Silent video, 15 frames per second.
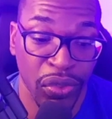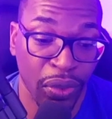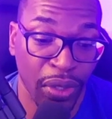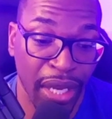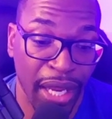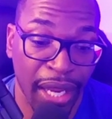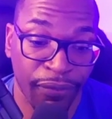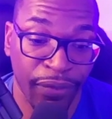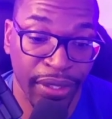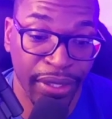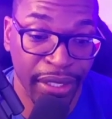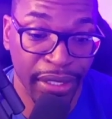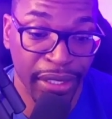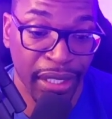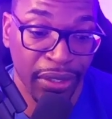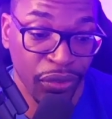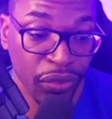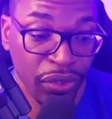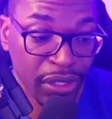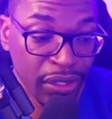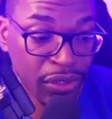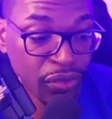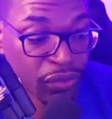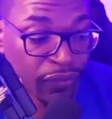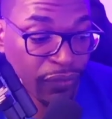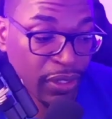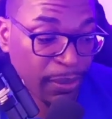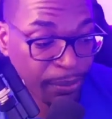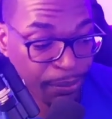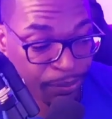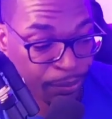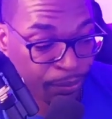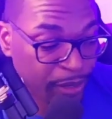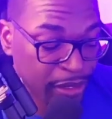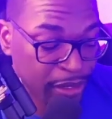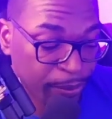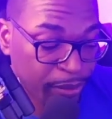everything that you need to run an enterprise,